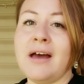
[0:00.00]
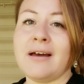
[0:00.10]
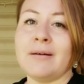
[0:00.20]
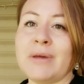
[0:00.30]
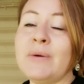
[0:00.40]

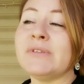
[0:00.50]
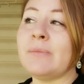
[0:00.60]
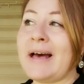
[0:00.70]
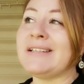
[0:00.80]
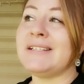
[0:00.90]
Um, he was
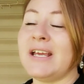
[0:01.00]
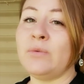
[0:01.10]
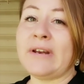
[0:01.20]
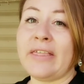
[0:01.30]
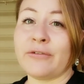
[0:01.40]
about to
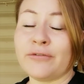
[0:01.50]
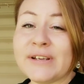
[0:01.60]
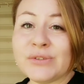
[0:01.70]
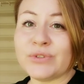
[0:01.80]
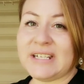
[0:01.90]
take one out of the
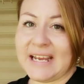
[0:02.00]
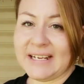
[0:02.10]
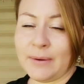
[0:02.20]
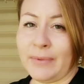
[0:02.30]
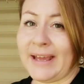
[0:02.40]
freezer
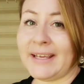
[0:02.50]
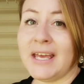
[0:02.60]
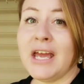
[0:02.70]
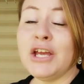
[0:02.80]
today, and I'm like,